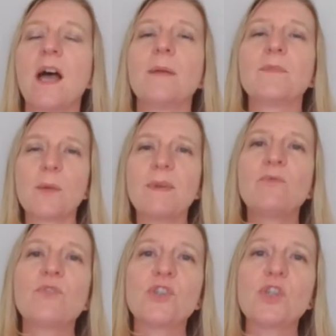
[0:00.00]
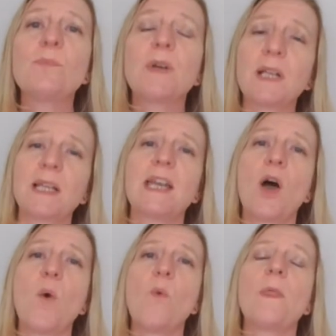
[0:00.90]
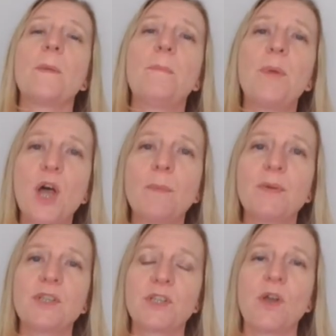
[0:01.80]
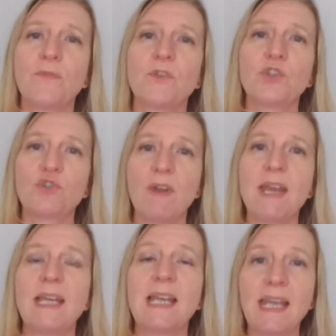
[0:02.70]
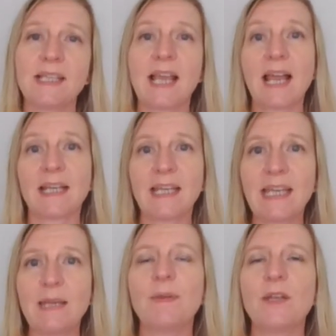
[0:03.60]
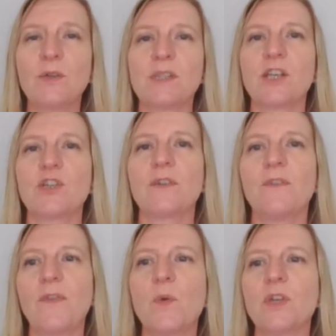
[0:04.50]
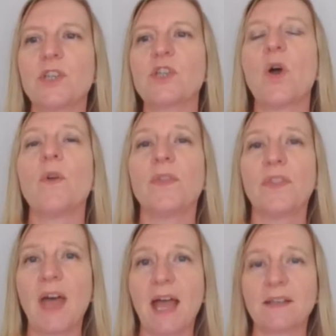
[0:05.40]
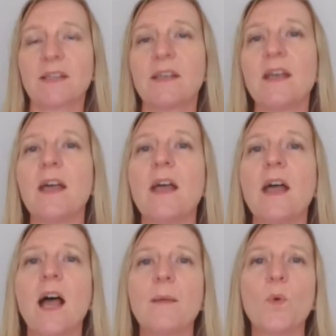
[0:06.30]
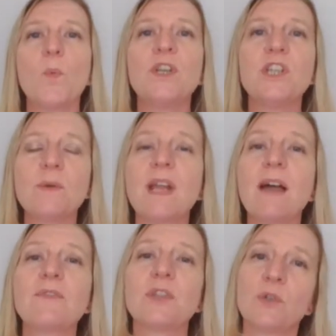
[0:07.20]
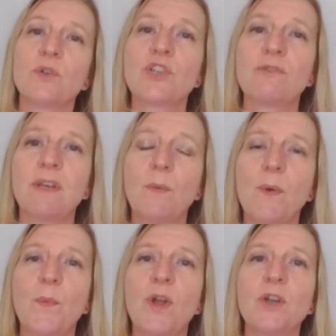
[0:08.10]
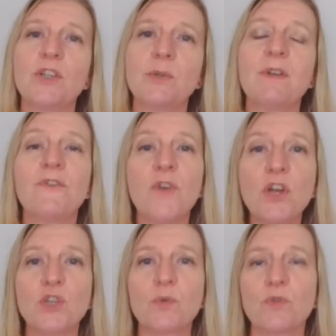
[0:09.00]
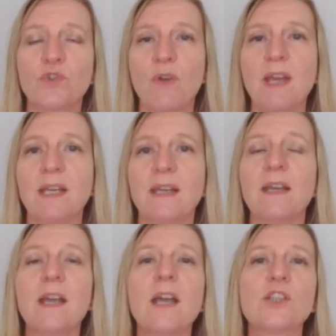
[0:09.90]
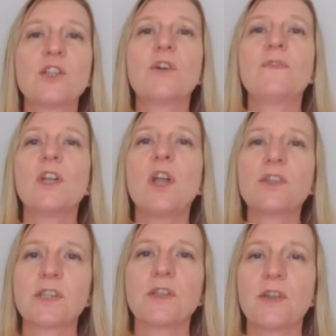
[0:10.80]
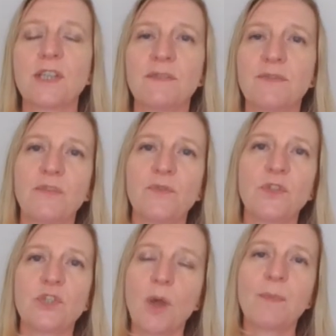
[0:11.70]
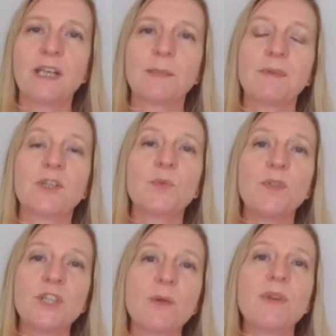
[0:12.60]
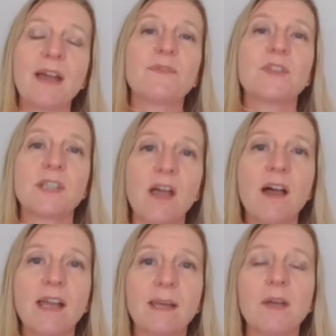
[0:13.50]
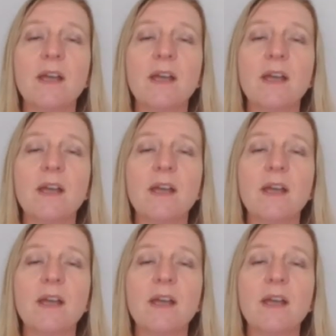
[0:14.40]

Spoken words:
So being super clear on what the purpose of the training is and keeping your session focused on that. We don't have the luxury when we are doing virtual training to cover lots and lots of different topics because we don't have the time.